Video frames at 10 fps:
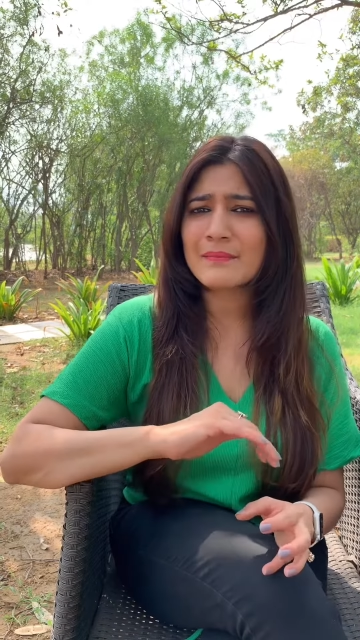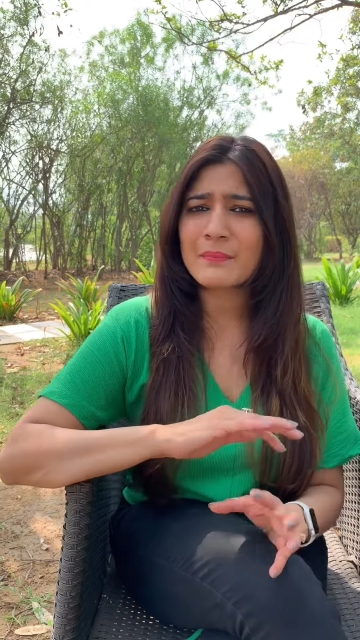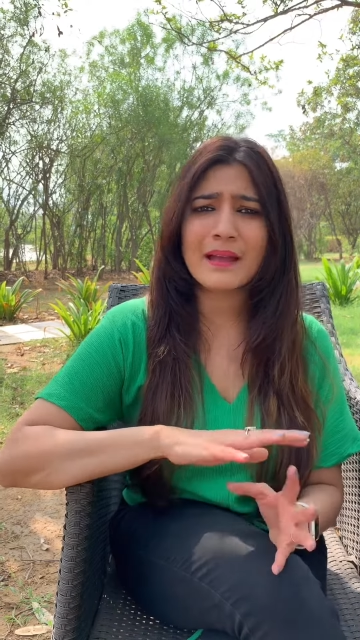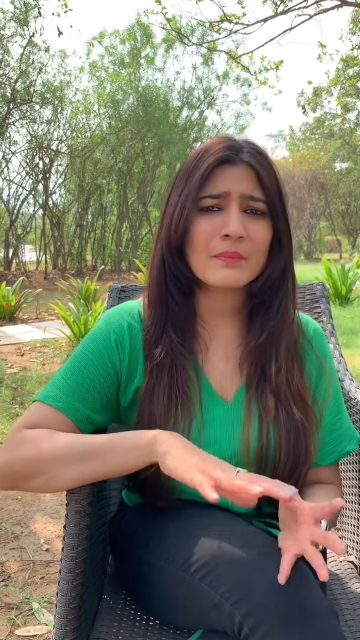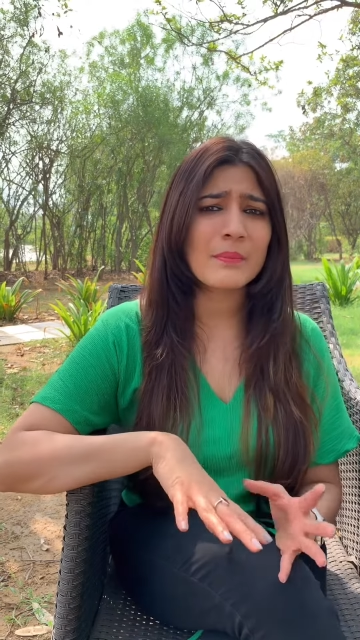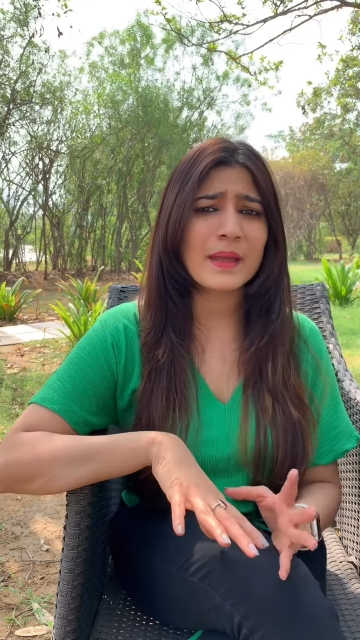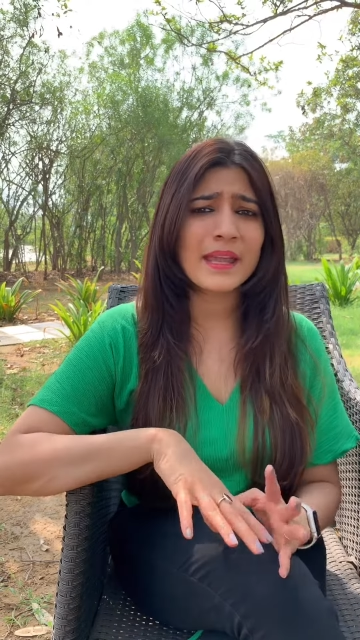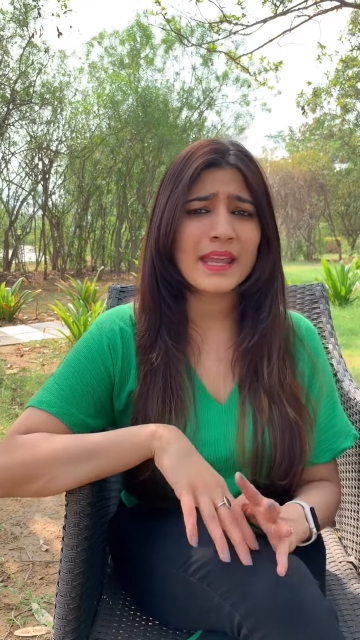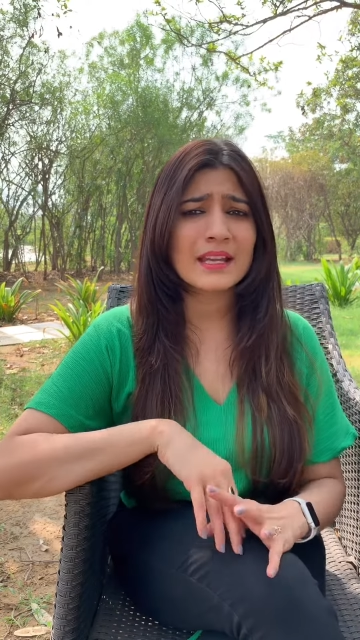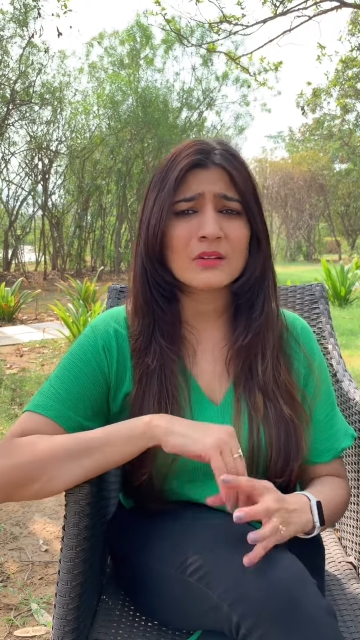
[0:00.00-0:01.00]
back
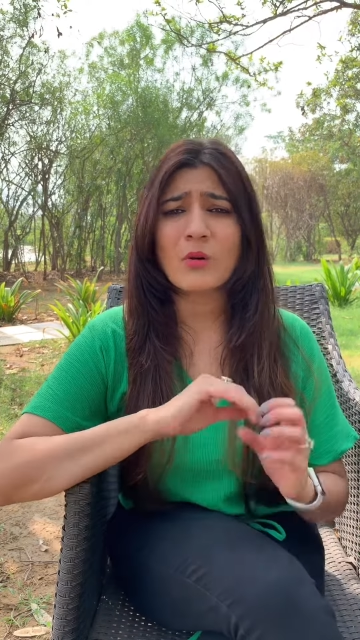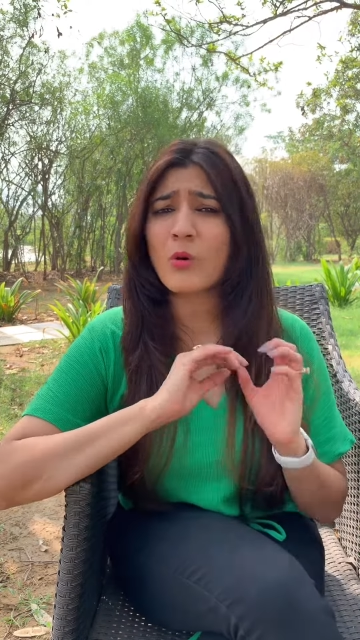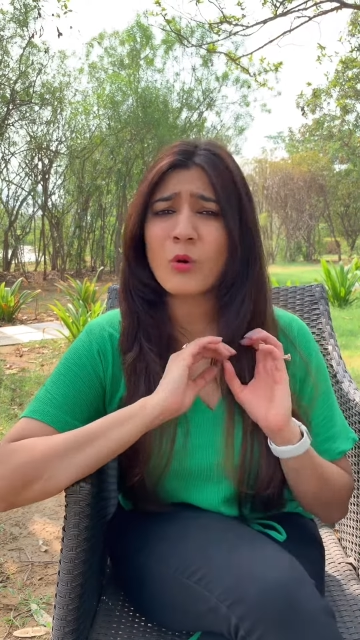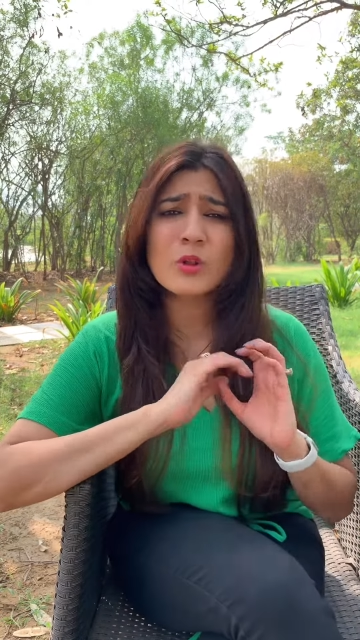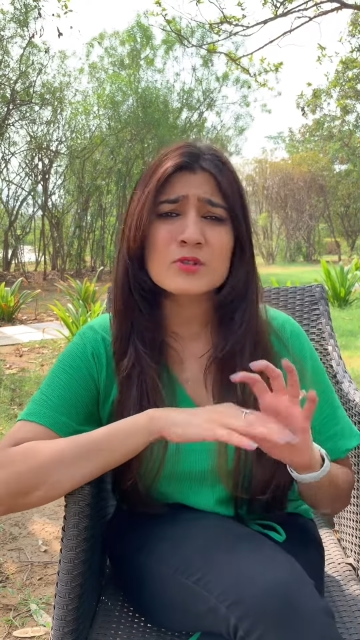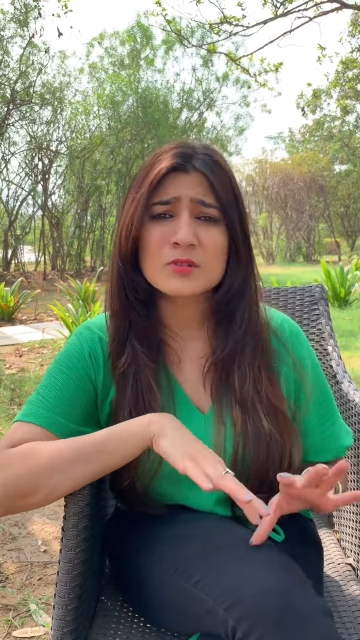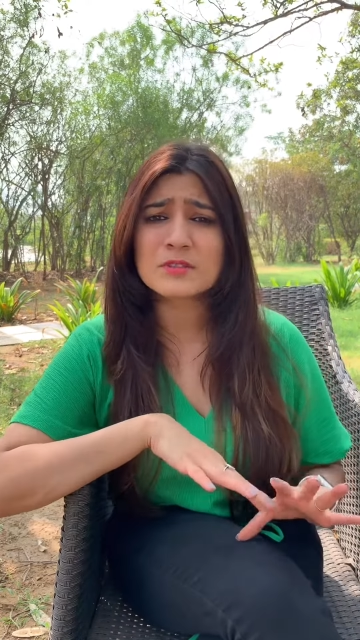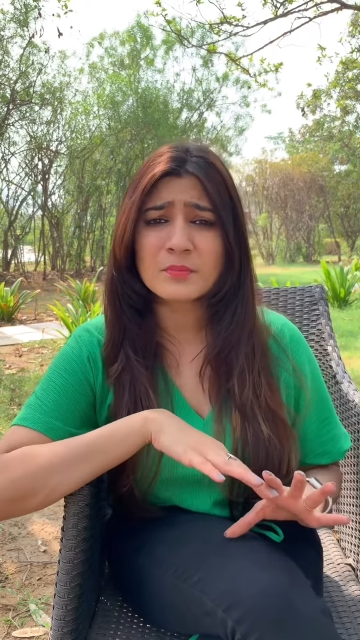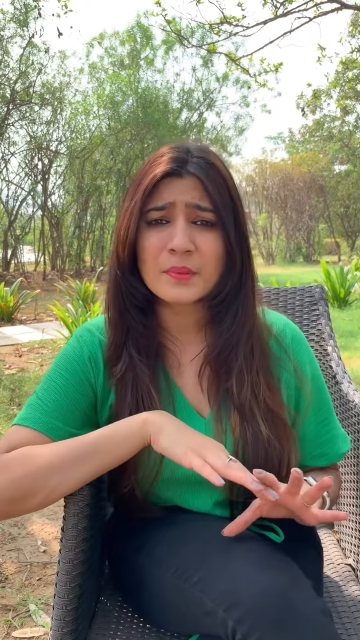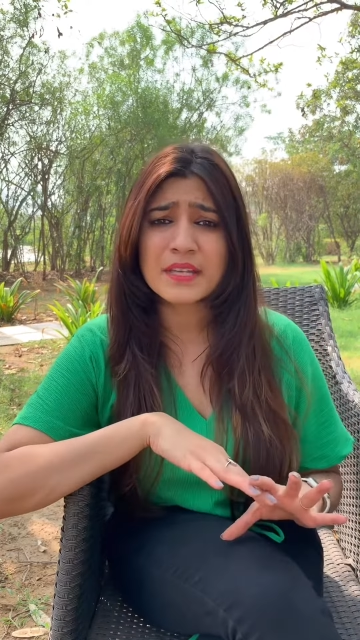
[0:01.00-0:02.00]
pain, and all sort
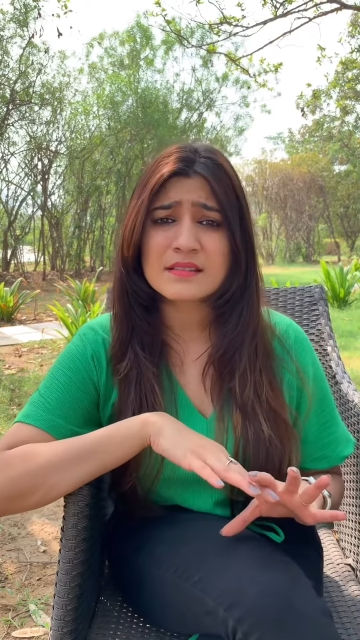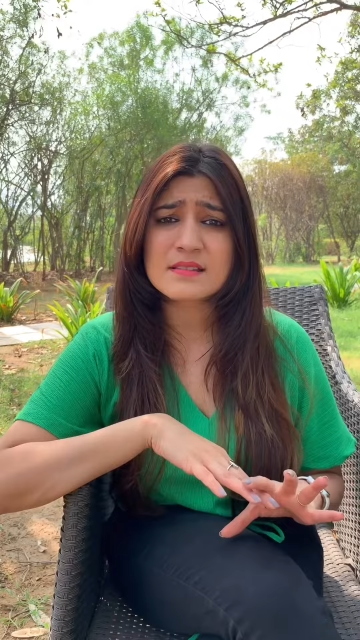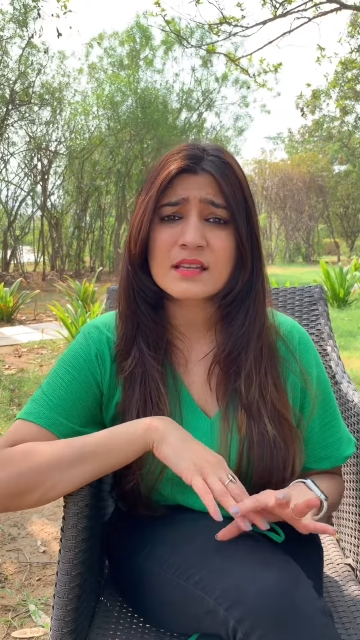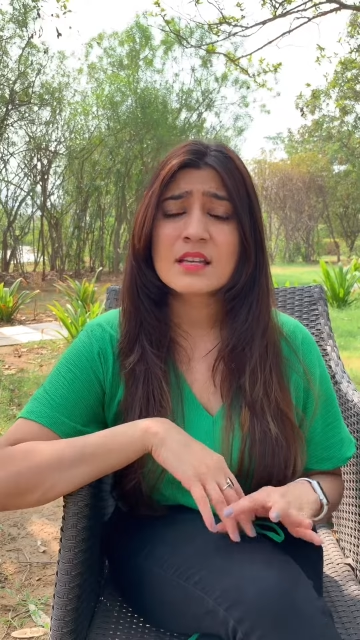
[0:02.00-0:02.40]
of pains.